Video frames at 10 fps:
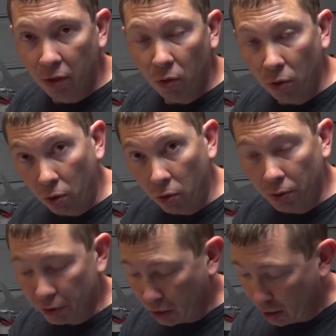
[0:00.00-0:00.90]
or a hole
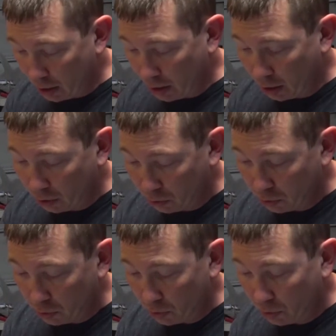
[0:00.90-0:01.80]
saw and go
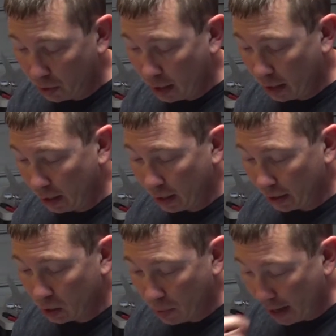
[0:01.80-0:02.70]
through and
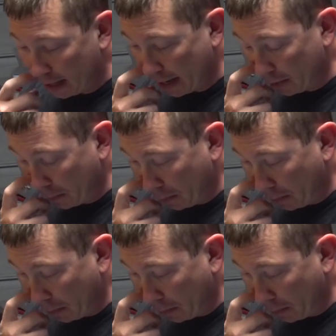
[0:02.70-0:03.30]
expand it out.